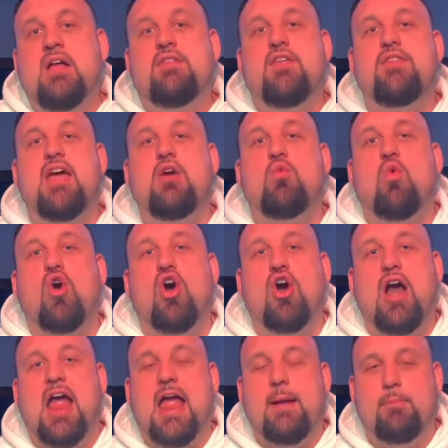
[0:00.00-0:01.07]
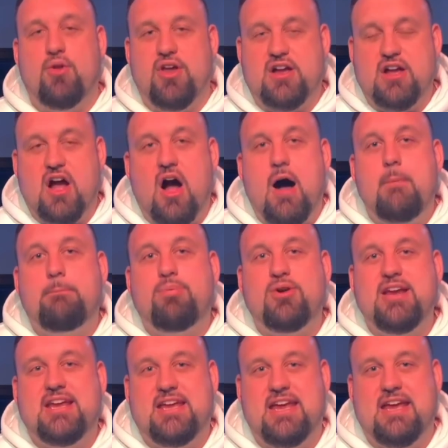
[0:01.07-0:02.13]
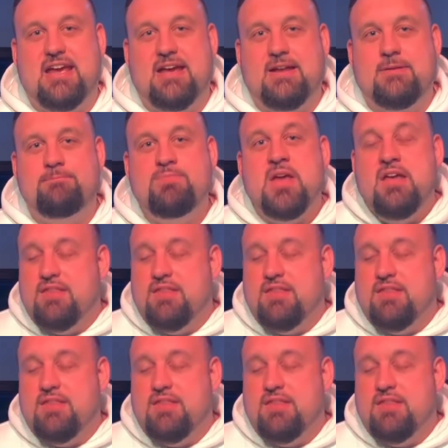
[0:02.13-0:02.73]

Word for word: than they were able to comprehend